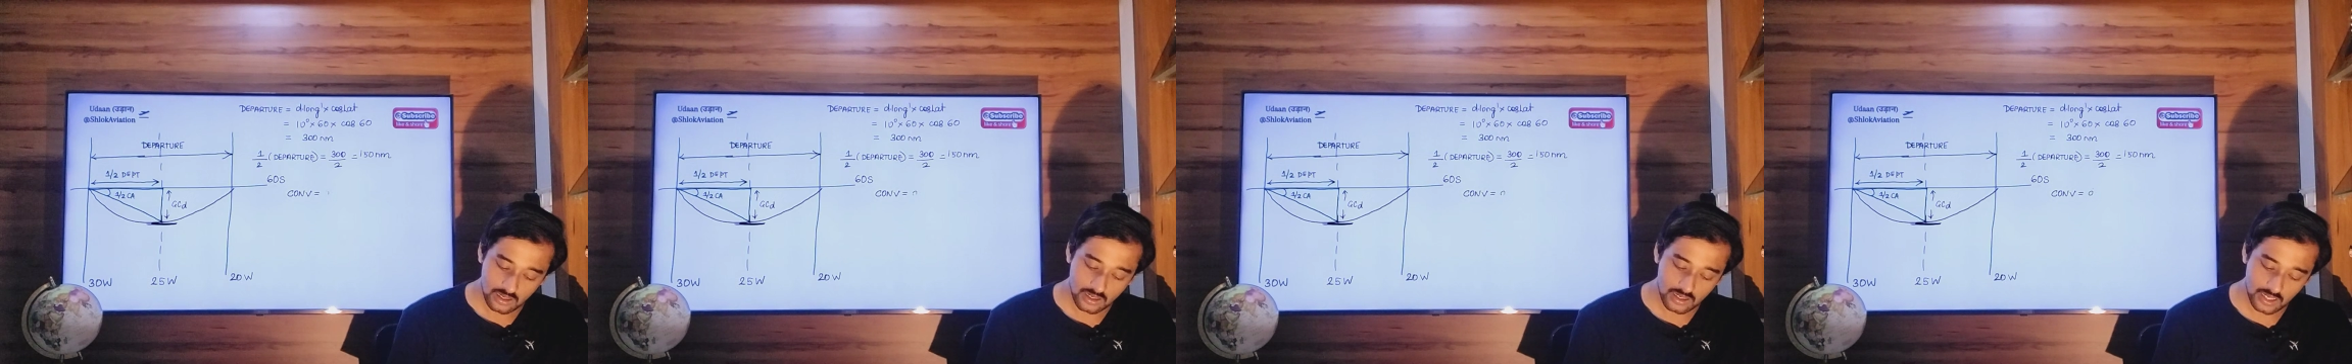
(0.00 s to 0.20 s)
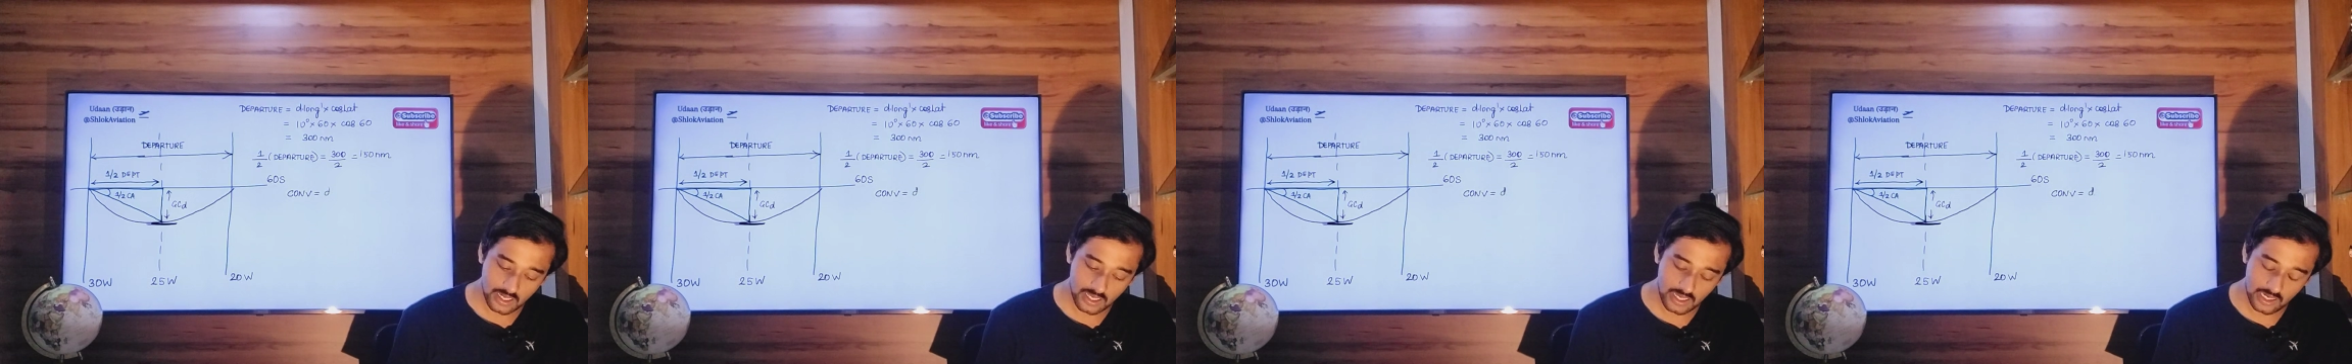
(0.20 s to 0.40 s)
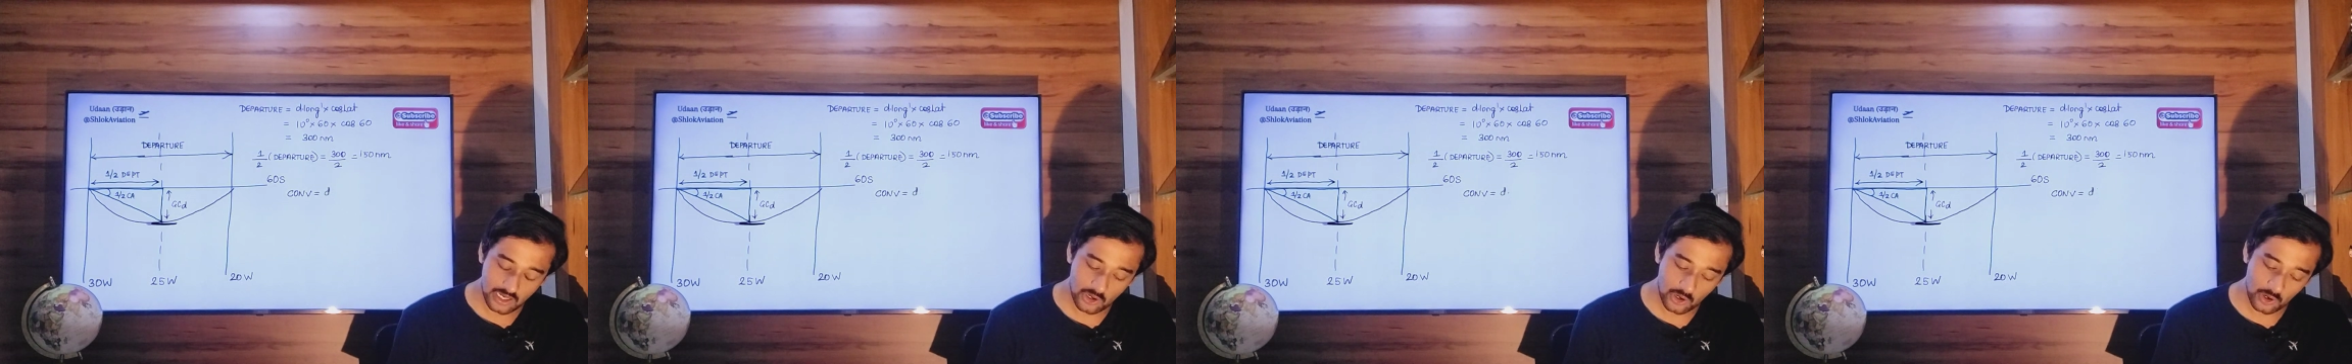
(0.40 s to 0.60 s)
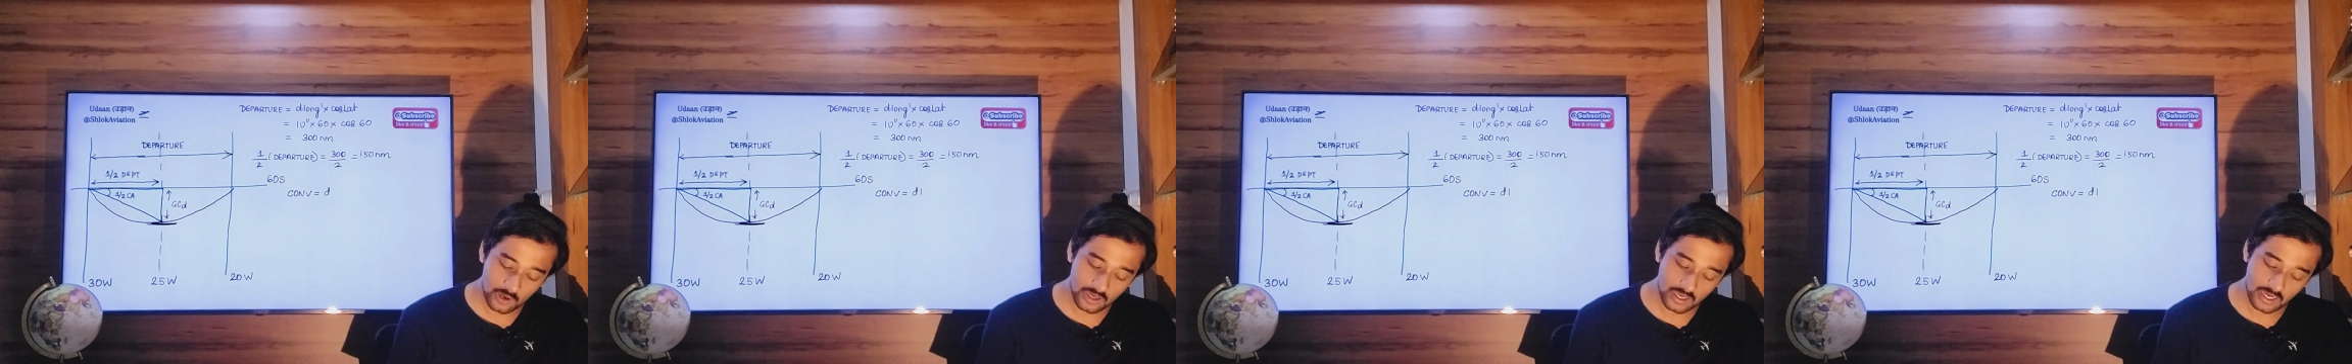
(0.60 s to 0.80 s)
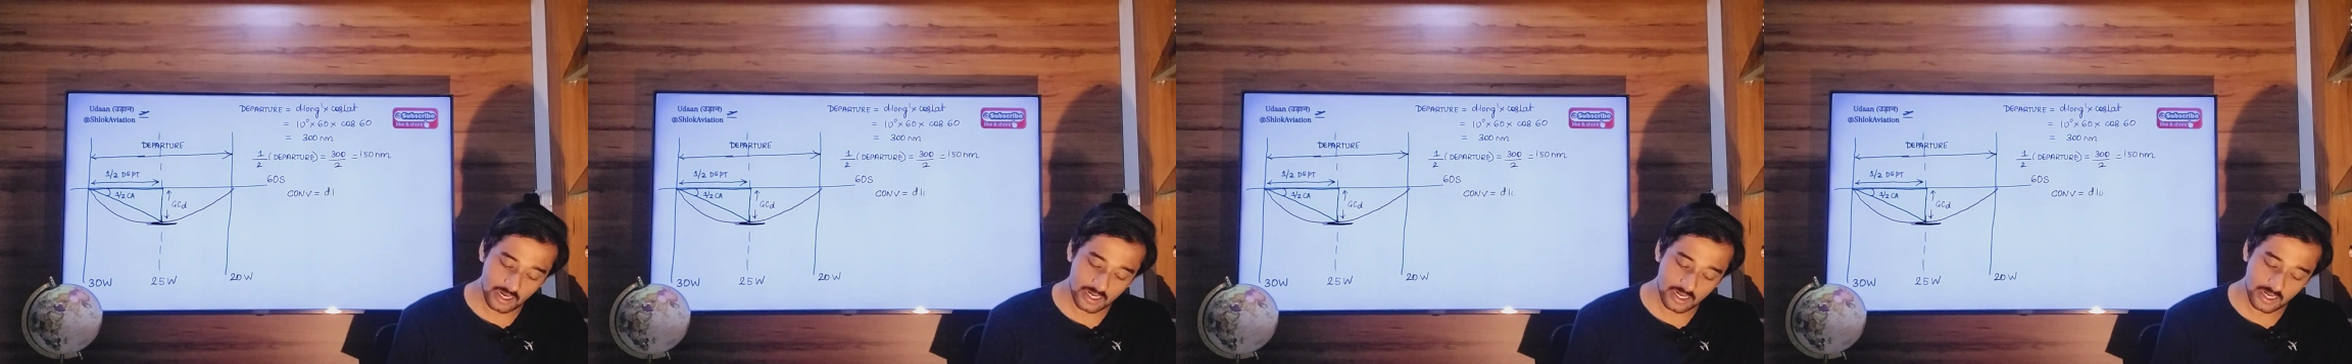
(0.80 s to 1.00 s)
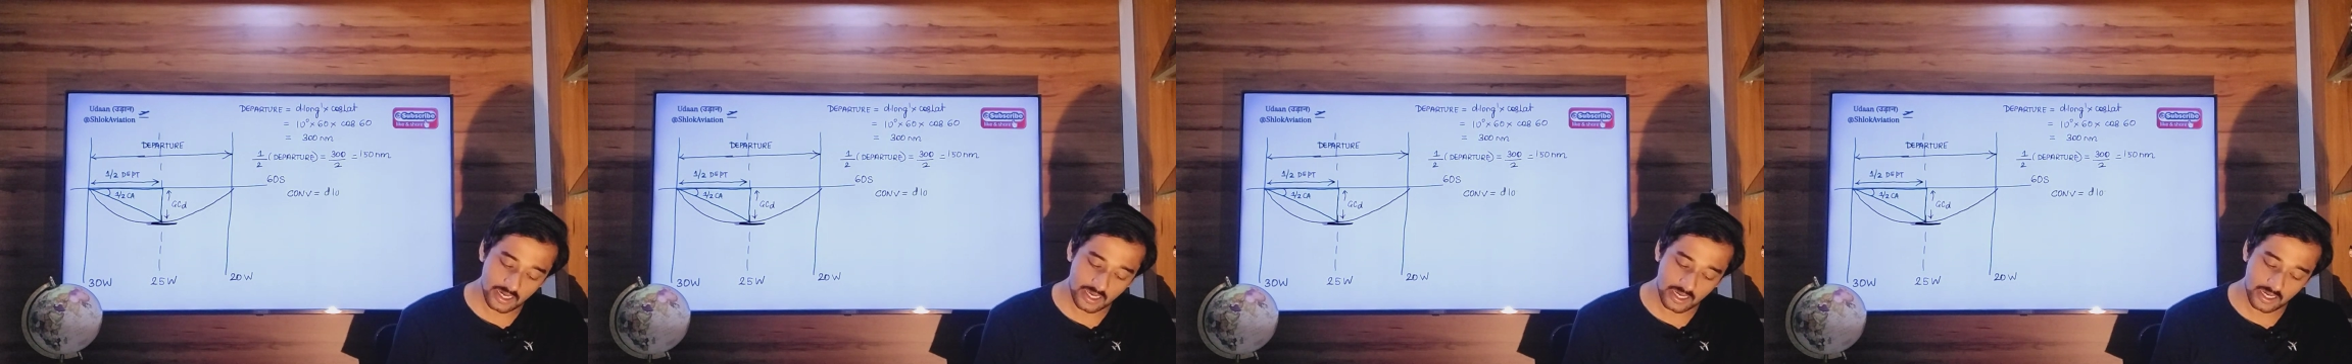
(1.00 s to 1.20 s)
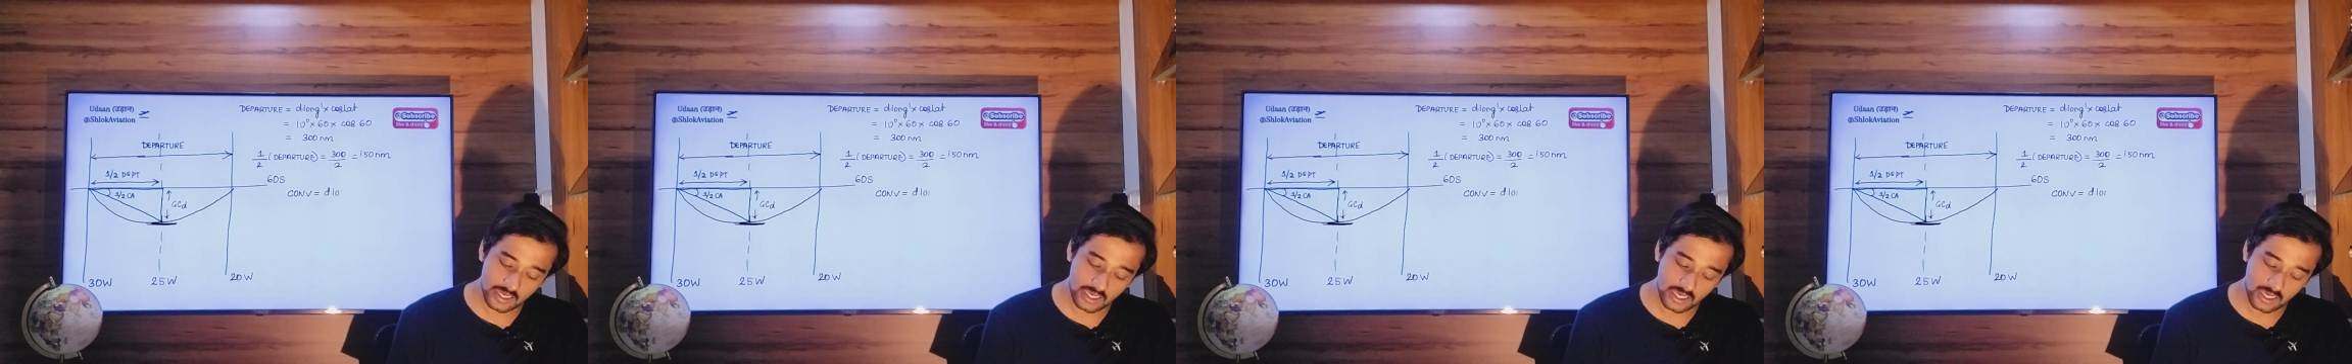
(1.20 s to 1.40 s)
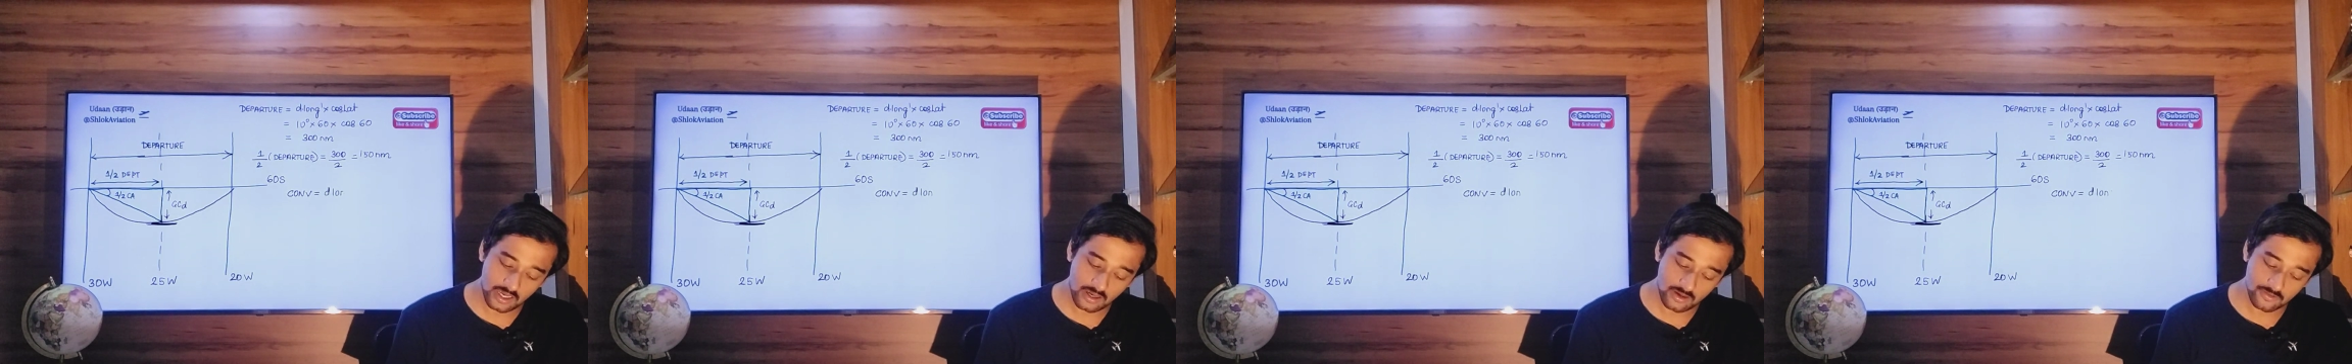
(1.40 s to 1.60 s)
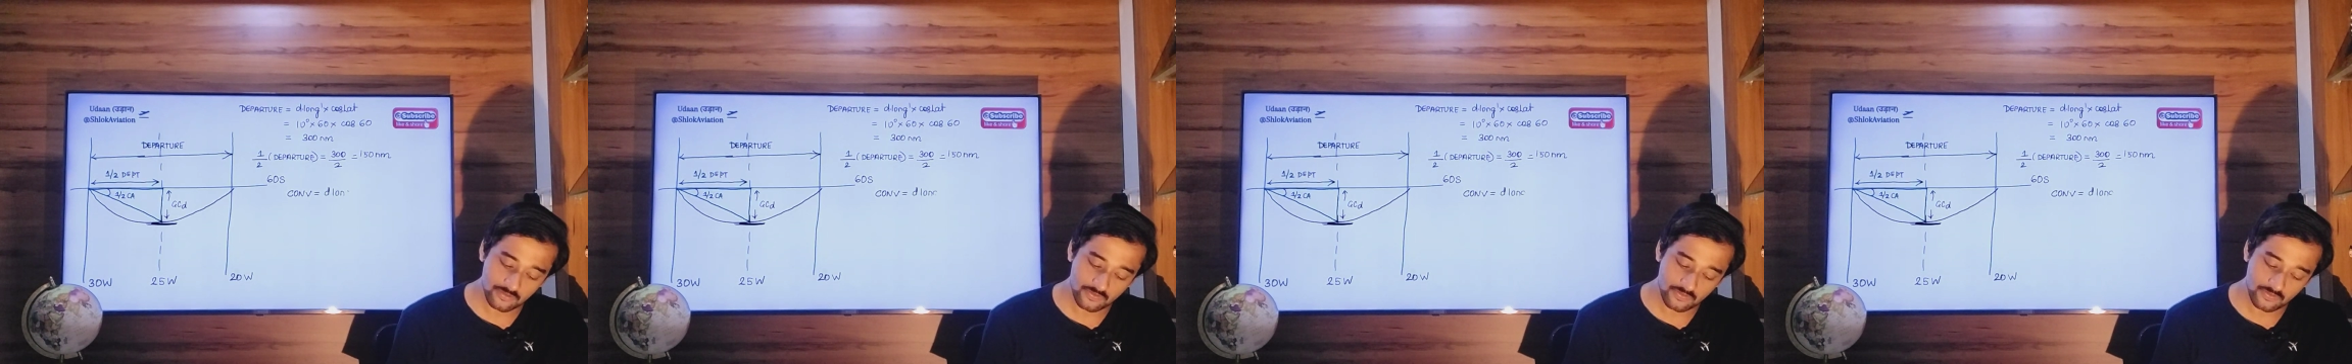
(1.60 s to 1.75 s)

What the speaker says: d long in degree